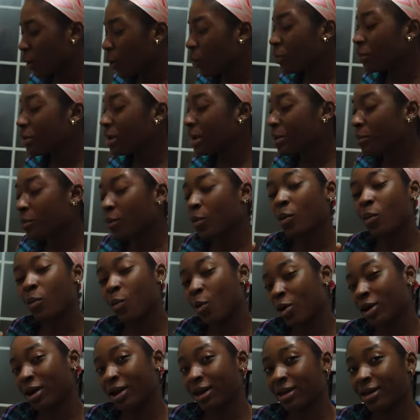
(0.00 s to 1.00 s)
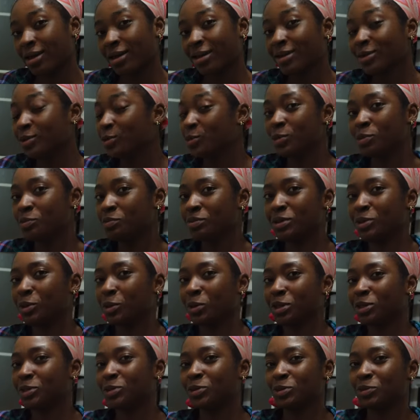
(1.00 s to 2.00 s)
won't be
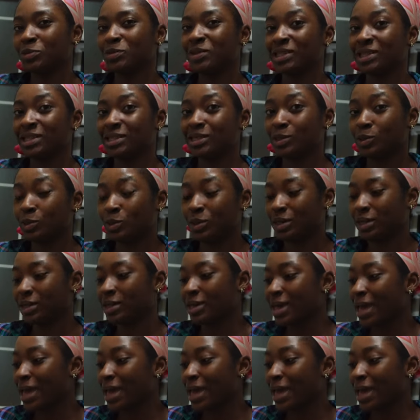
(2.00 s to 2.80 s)
talking to me this way.